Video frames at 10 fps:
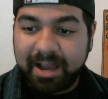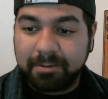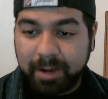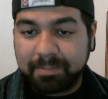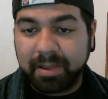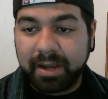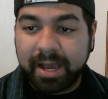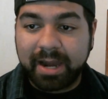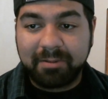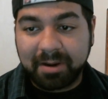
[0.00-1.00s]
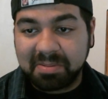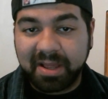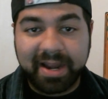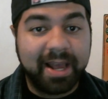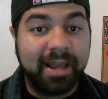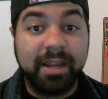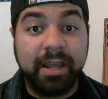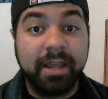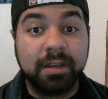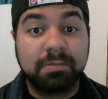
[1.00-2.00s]
want to play that, I want to play that.
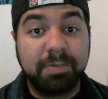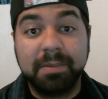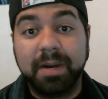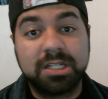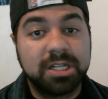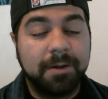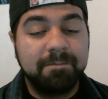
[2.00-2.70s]
It's pretty much,